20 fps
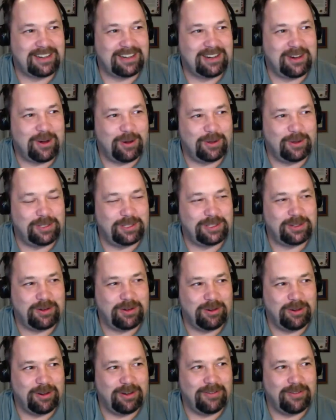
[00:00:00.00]
Coach's
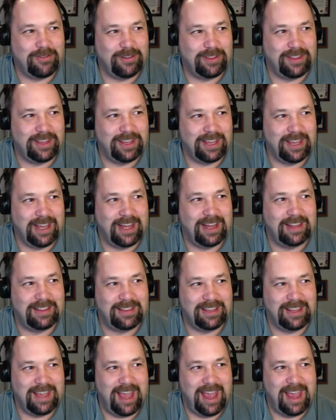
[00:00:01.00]
Corner for the
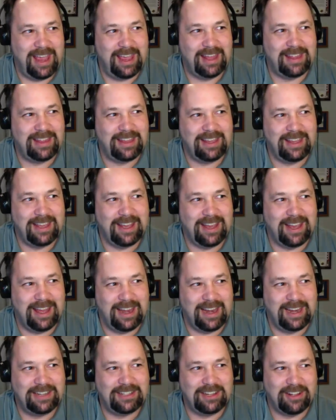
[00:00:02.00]

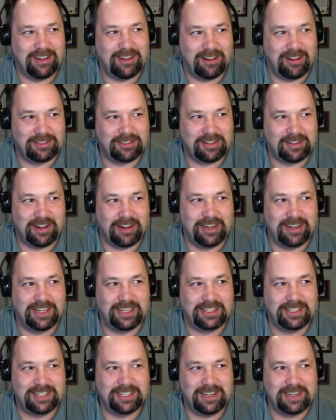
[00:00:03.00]
NHL All-Star
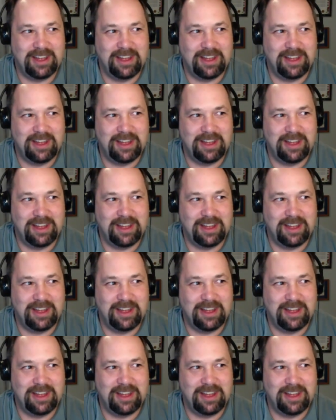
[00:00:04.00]
Edition.